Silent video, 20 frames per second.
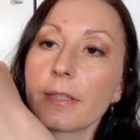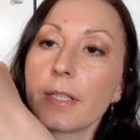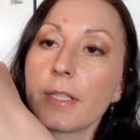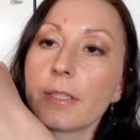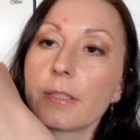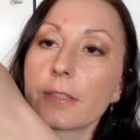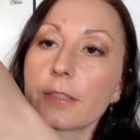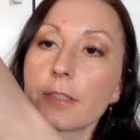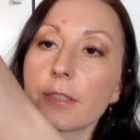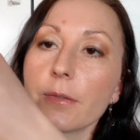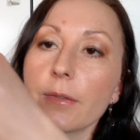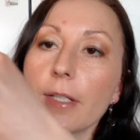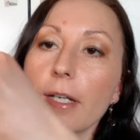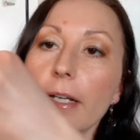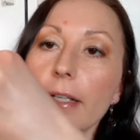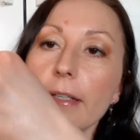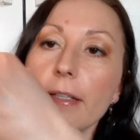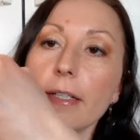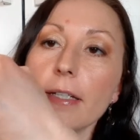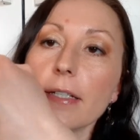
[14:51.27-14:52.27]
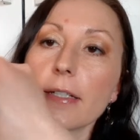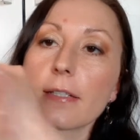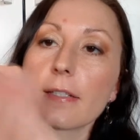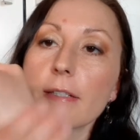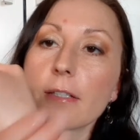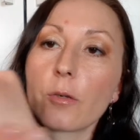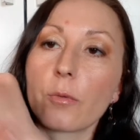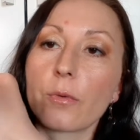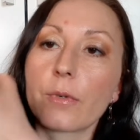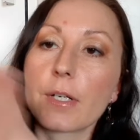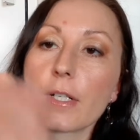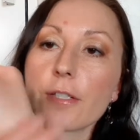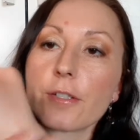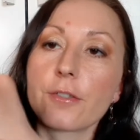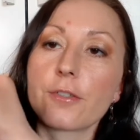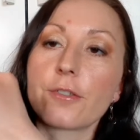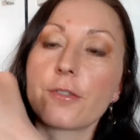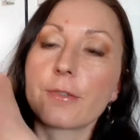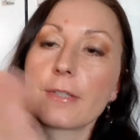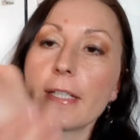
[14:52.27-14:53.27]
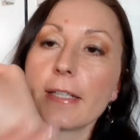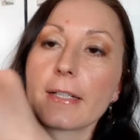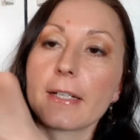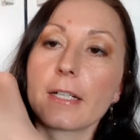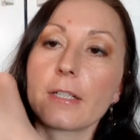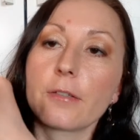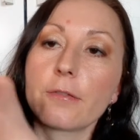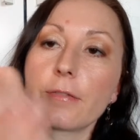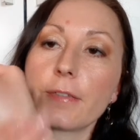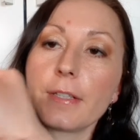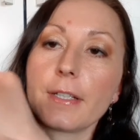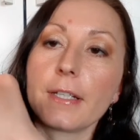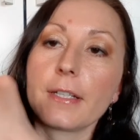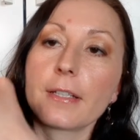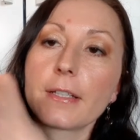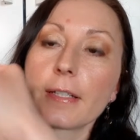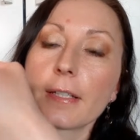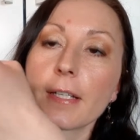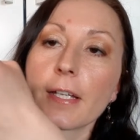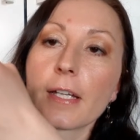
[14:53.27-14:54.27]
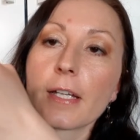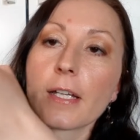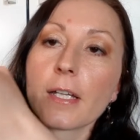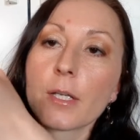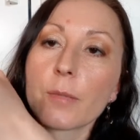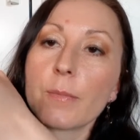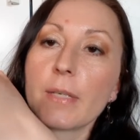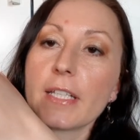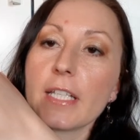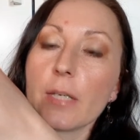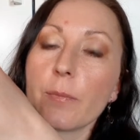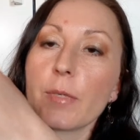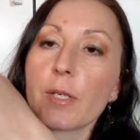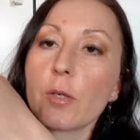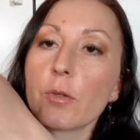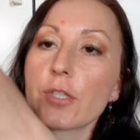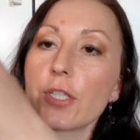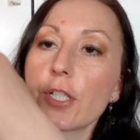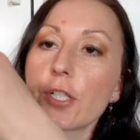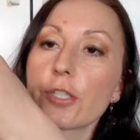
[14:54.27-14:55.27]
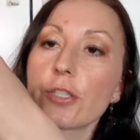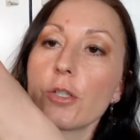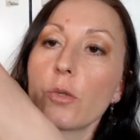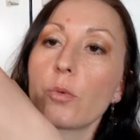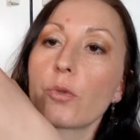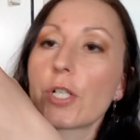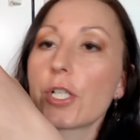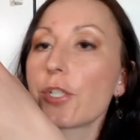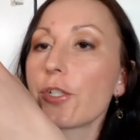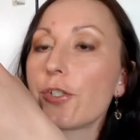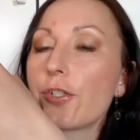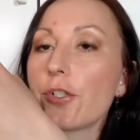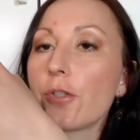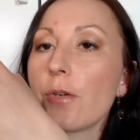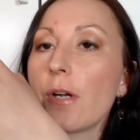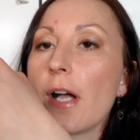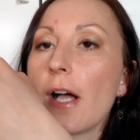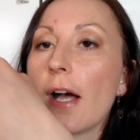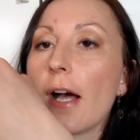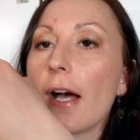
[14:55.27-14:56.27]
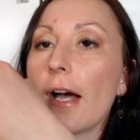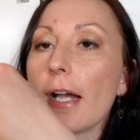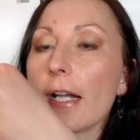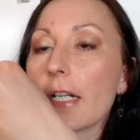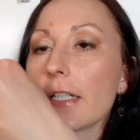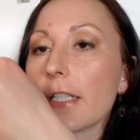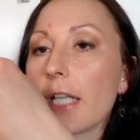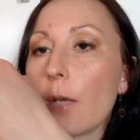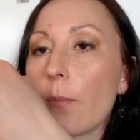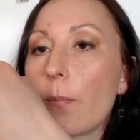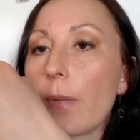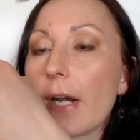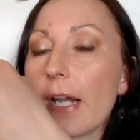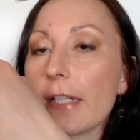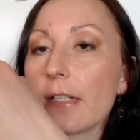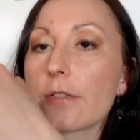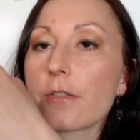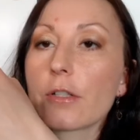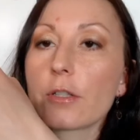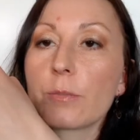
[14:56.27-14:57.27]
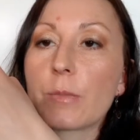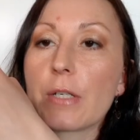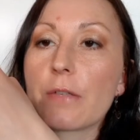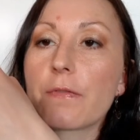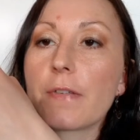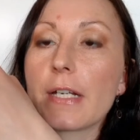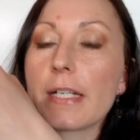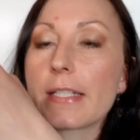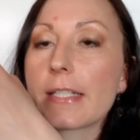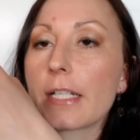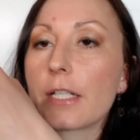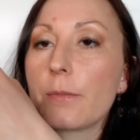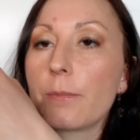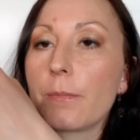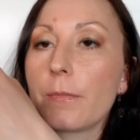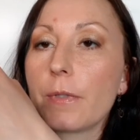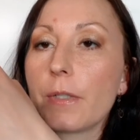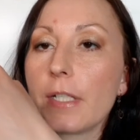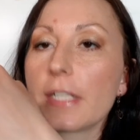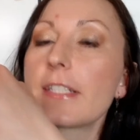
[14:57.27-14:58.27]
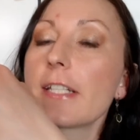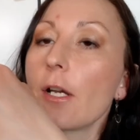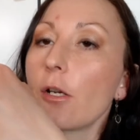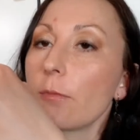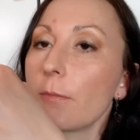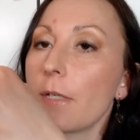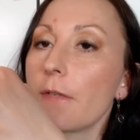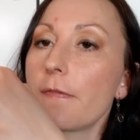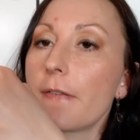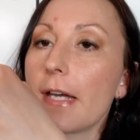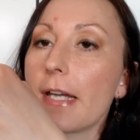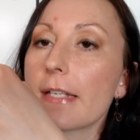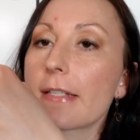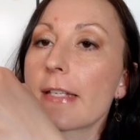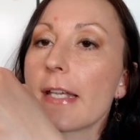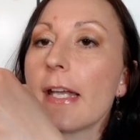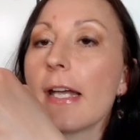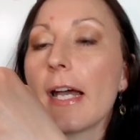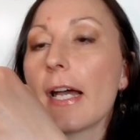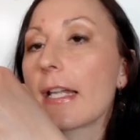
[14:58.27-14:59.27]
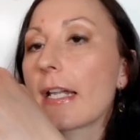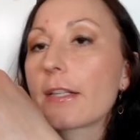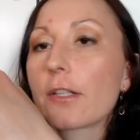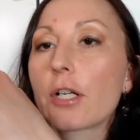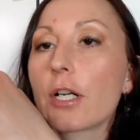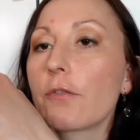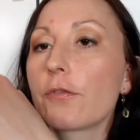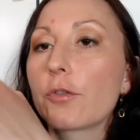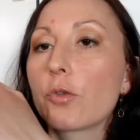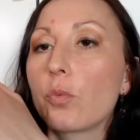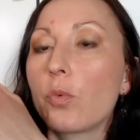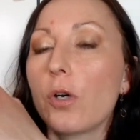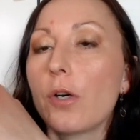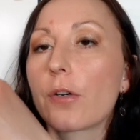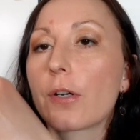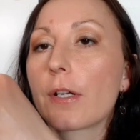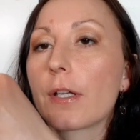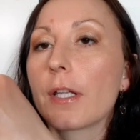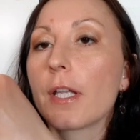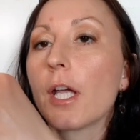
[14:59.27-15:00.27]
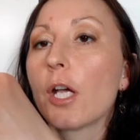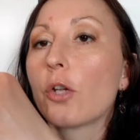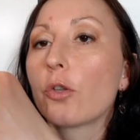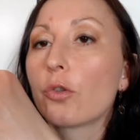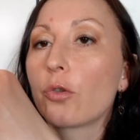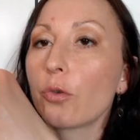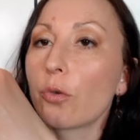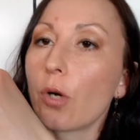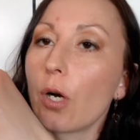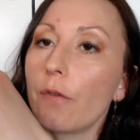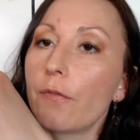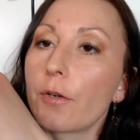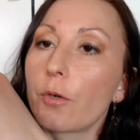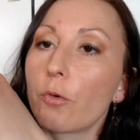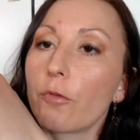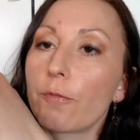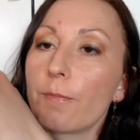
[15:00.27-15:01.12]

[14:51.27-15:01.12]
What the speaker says: So yeah, there is no residue. That's kind of neat. But yeah, because there is no residue, I can apply this on my face and let's say on my face, and I don't have to worry to cover with